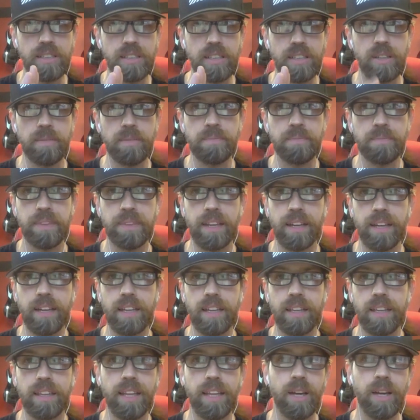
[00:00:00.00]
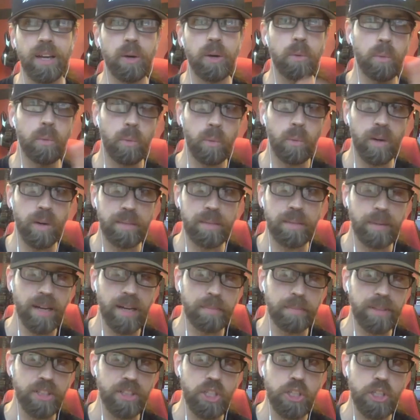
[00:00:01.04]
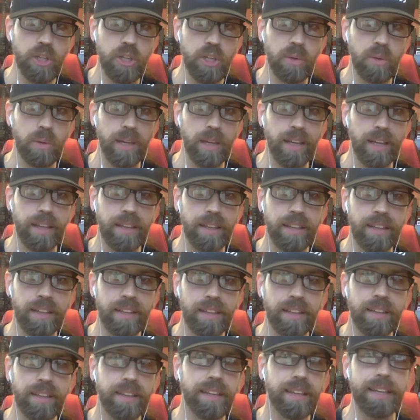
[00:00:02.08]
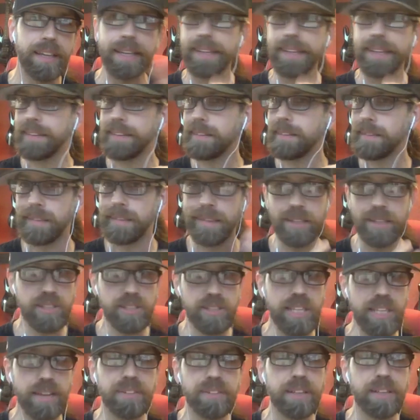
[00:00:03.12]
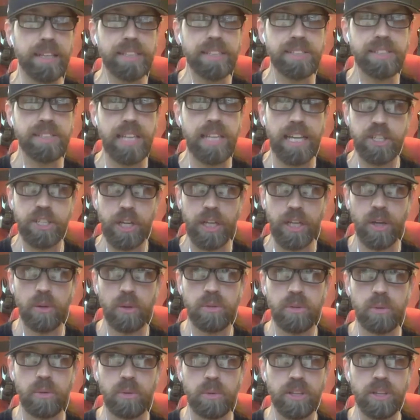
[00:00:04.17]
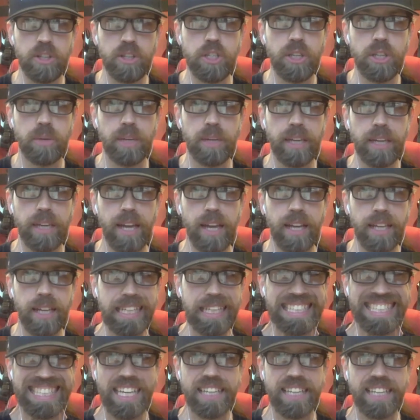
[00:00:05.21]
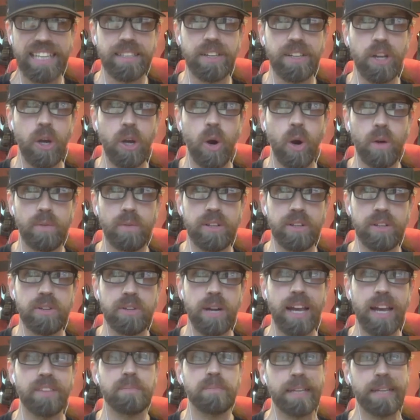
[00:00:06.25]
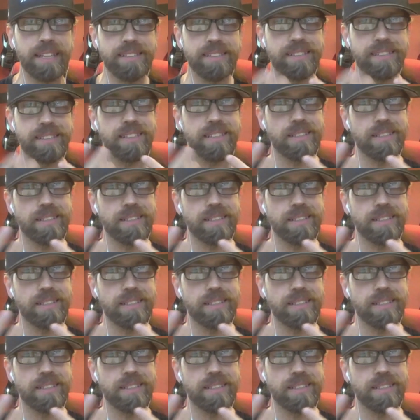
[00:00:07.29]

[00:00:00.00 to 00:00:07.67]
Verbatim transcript: You mm. know, uh, now with puppy chewing, there's definitely a stage they go through where the chewing kind of gets kicked into overdrive mm. because mm.